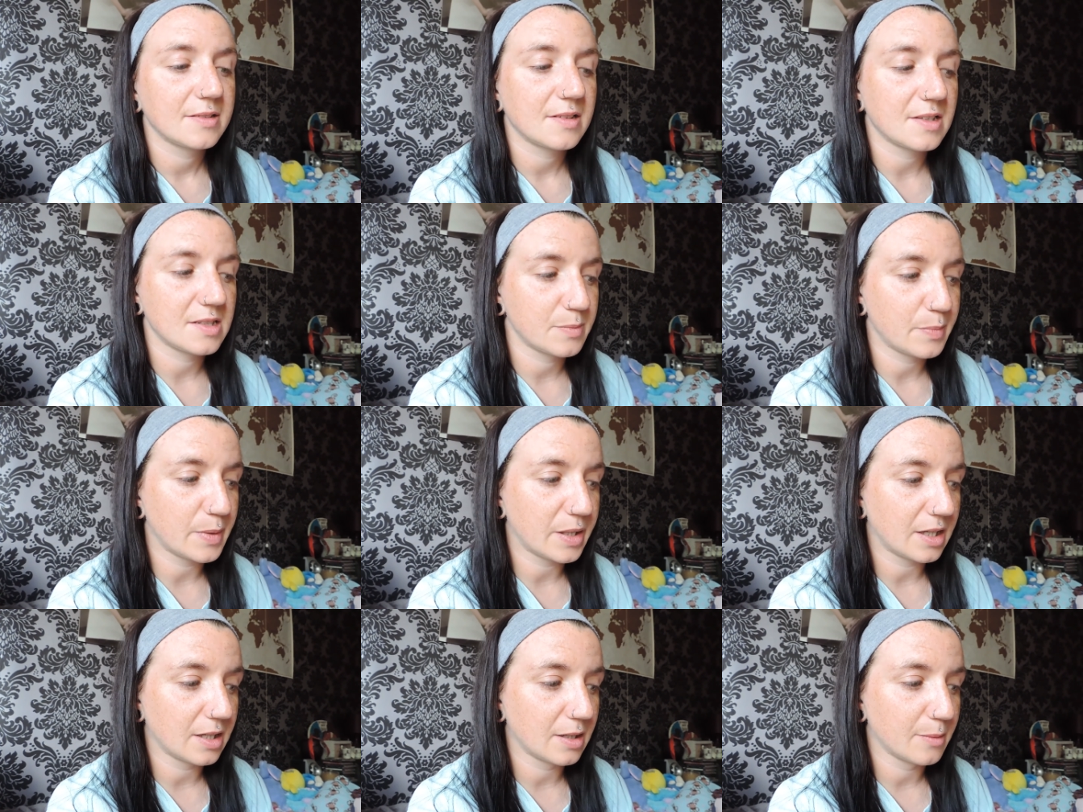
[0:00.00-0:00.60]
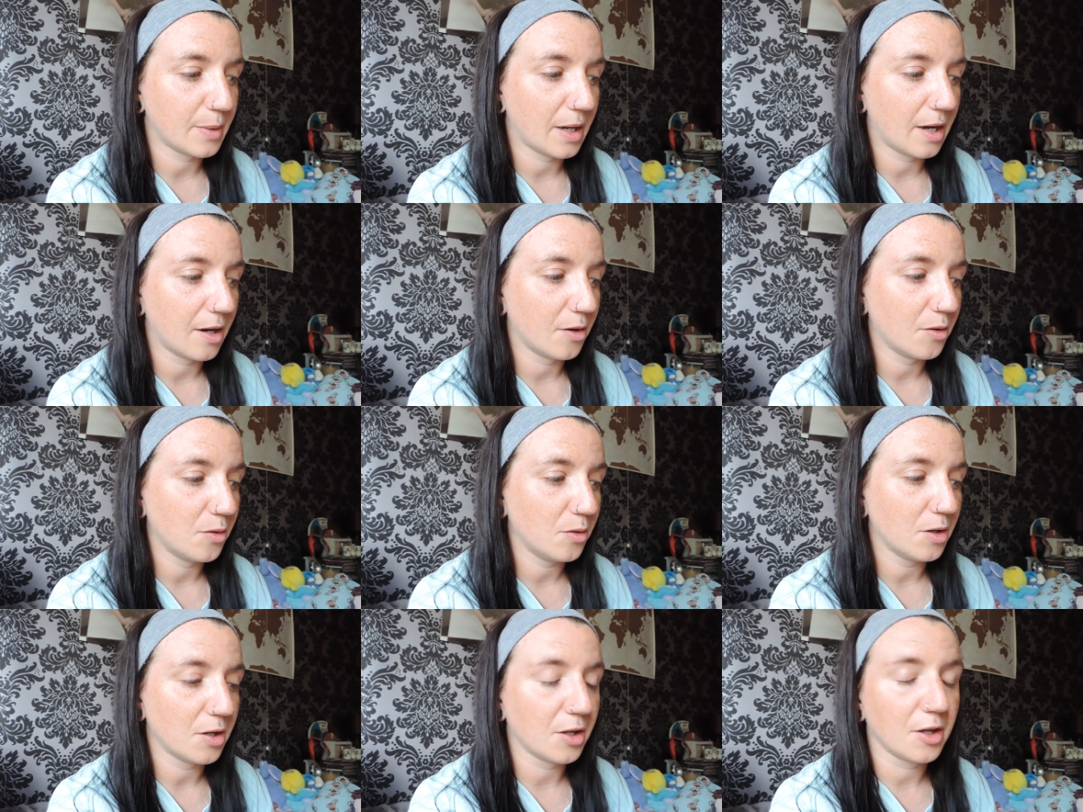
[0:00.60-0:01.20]
they're speaking
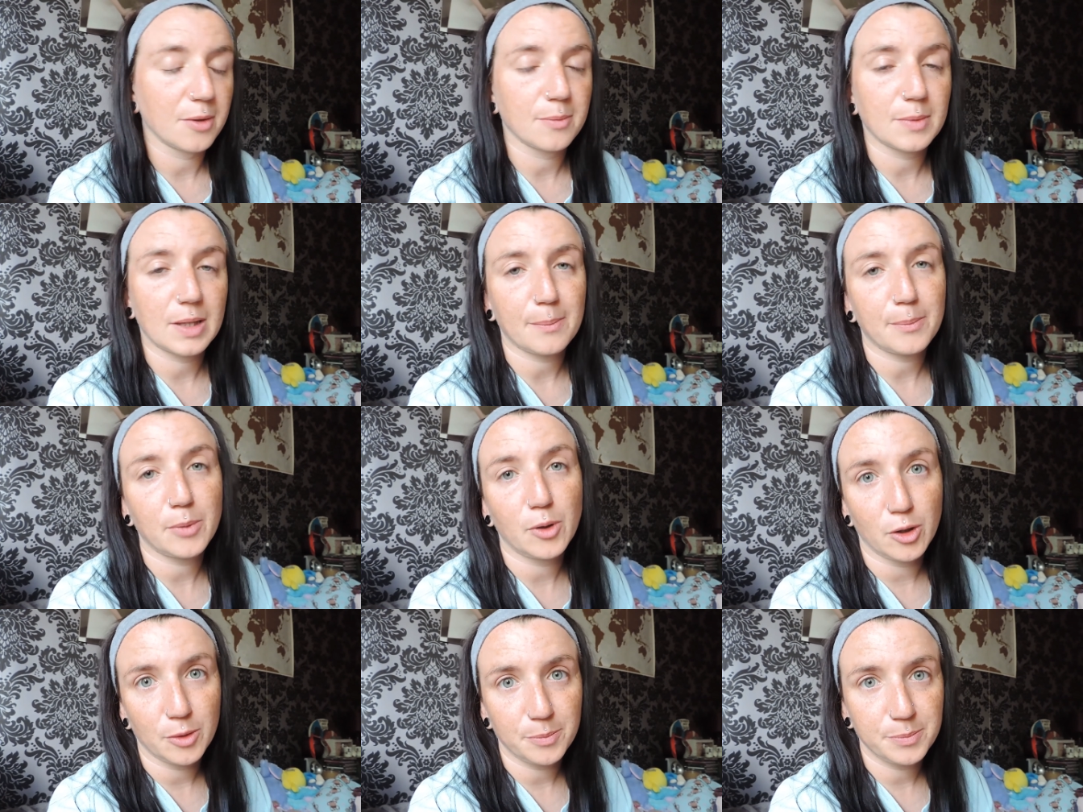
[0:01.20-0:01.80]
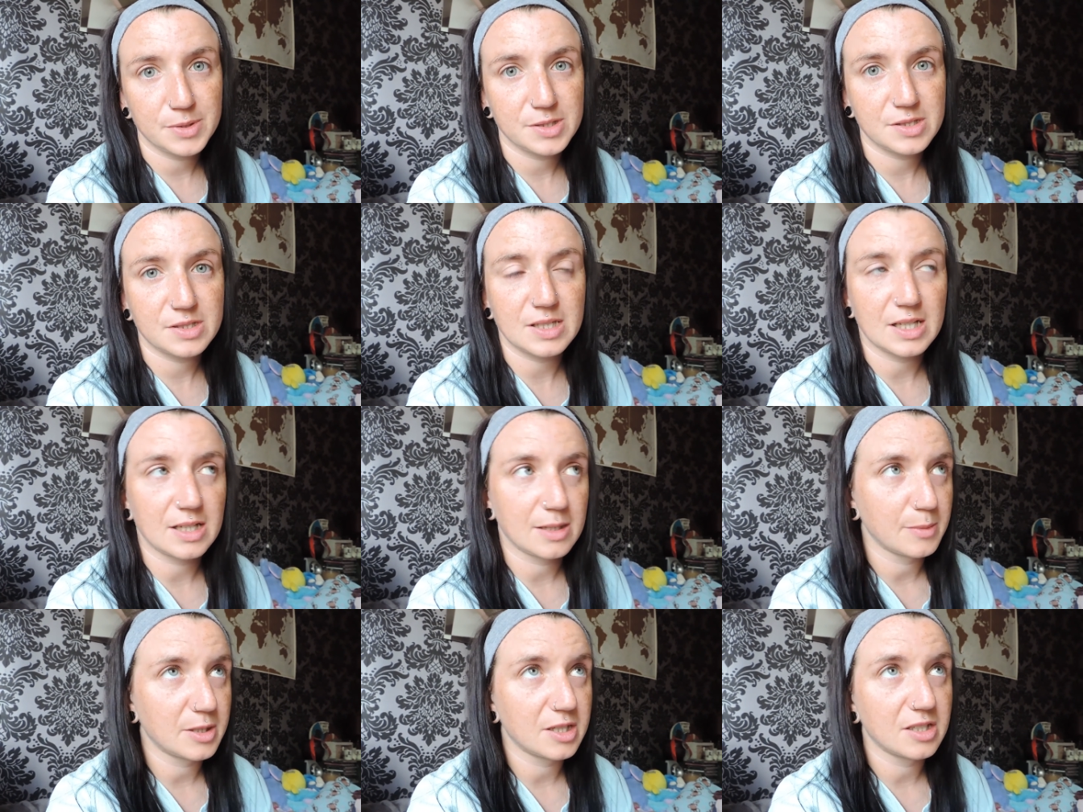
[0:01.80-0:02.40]
about um, like pubs,
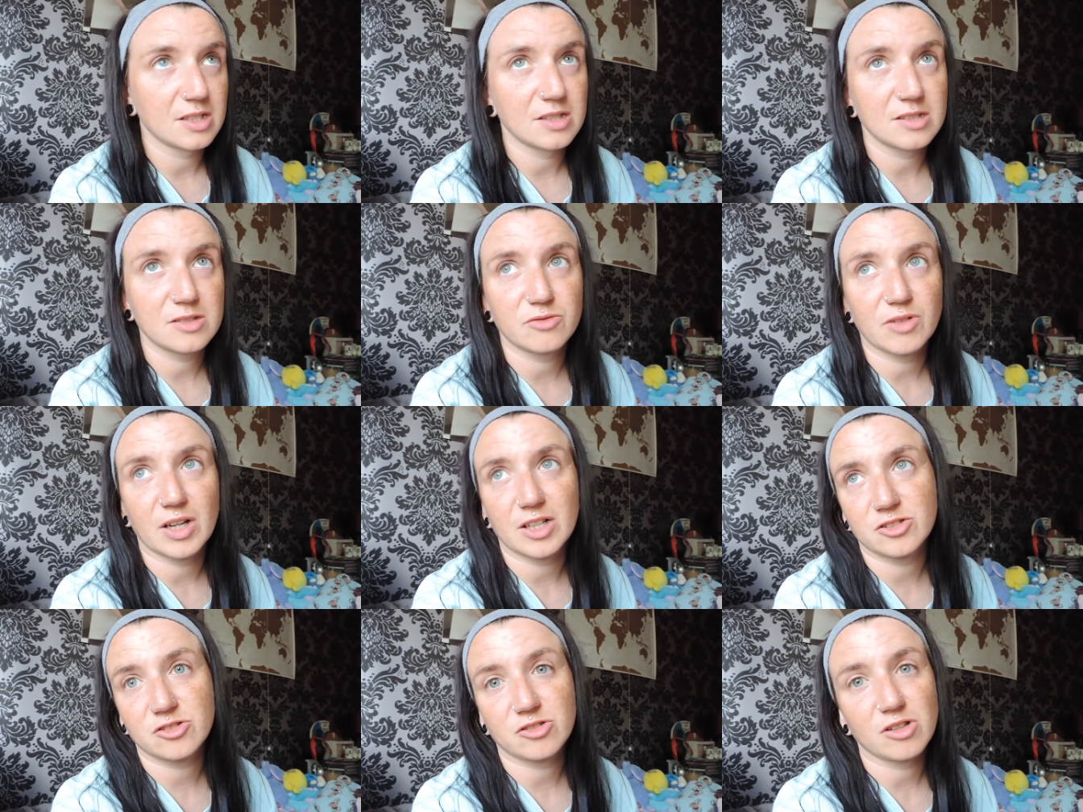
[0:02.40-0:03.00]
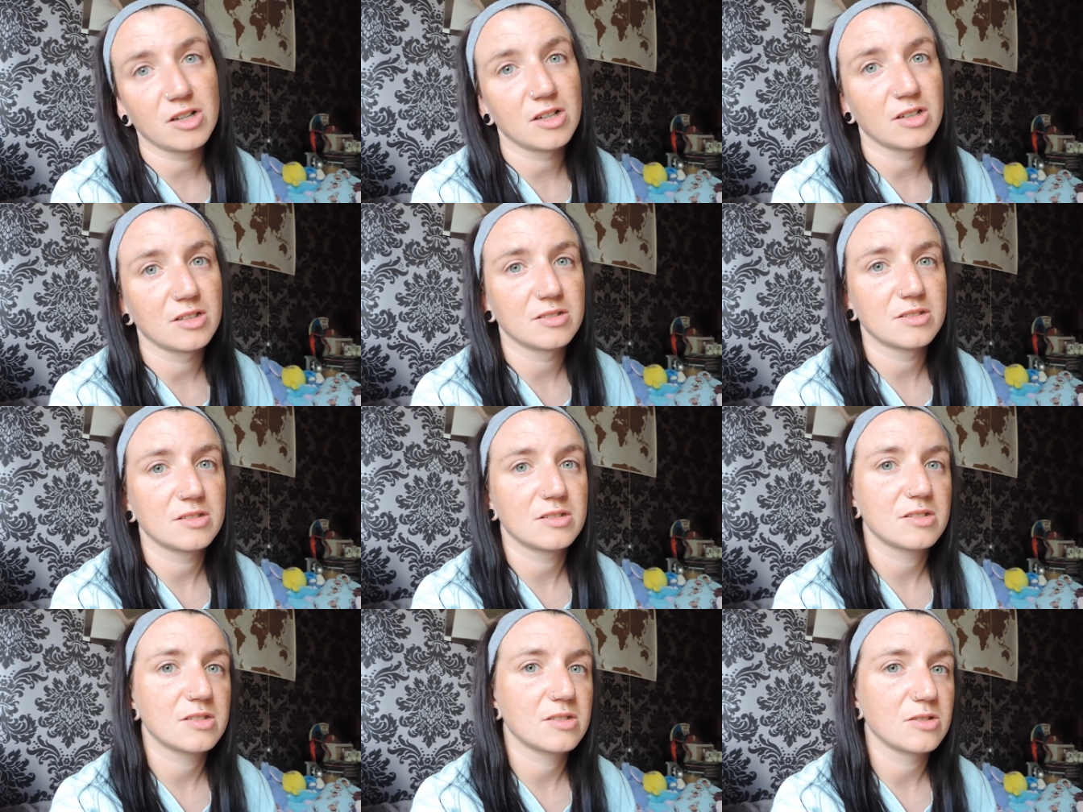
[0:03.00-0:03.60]
cinemas,
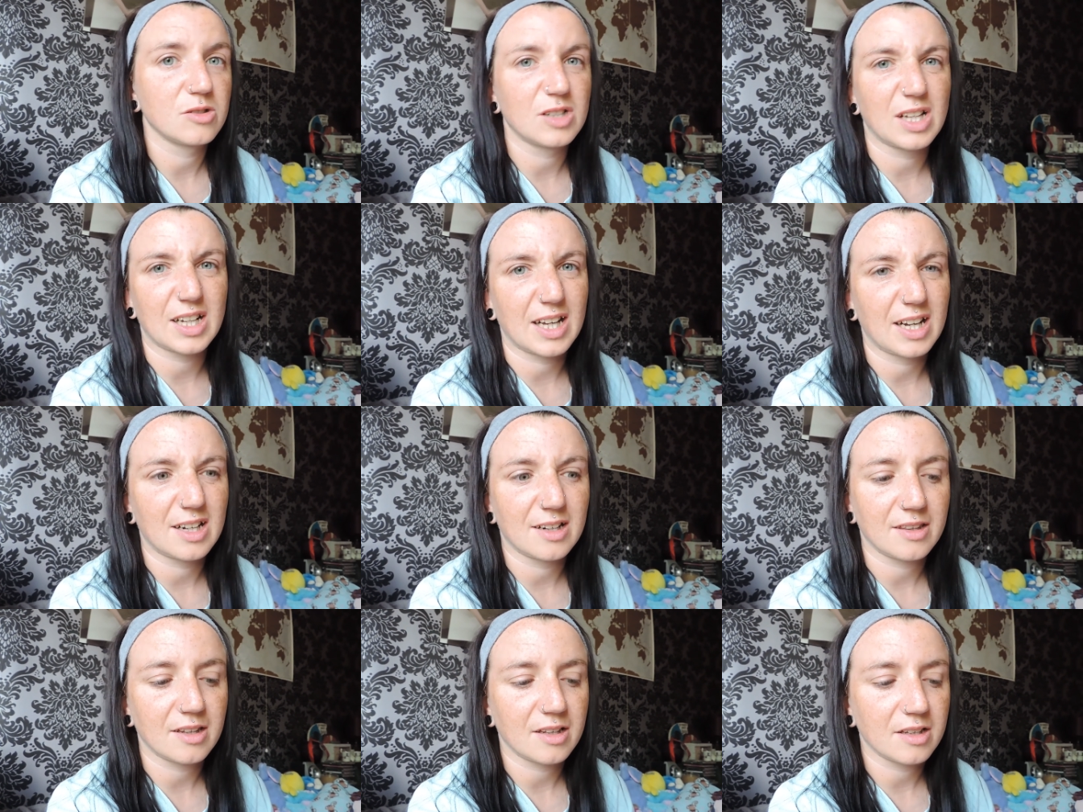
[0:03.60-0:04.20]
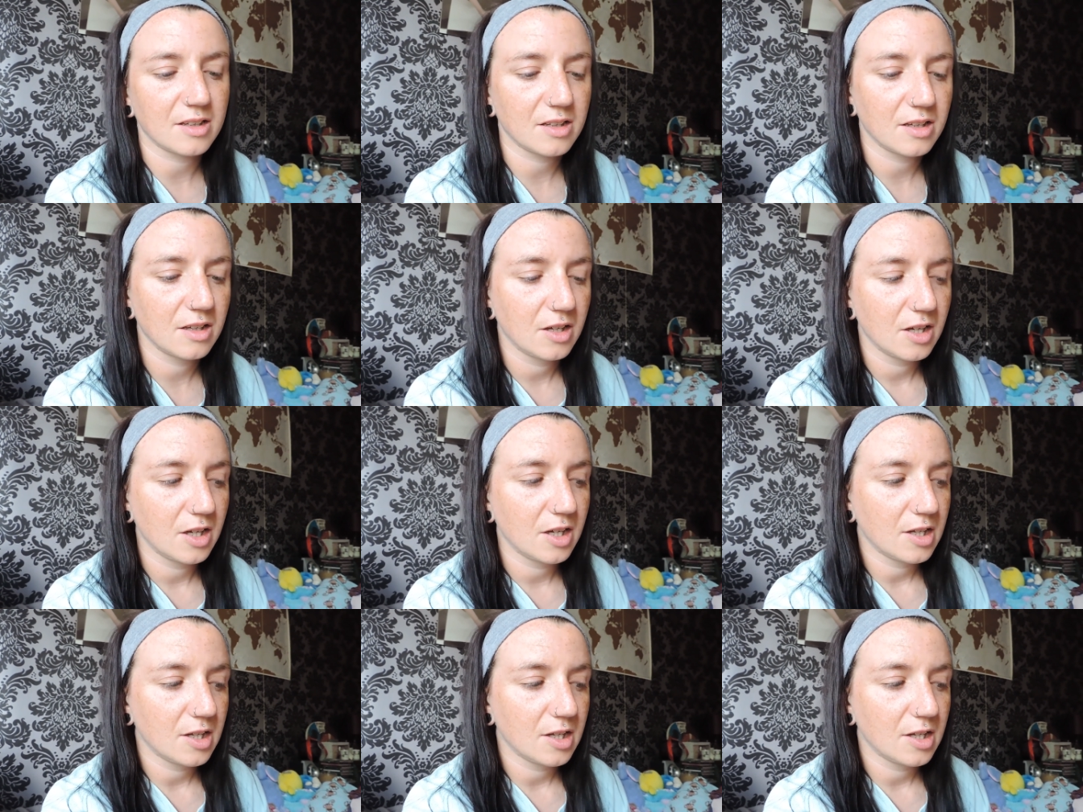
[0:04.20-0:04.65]
restaurants, all that kind of thing.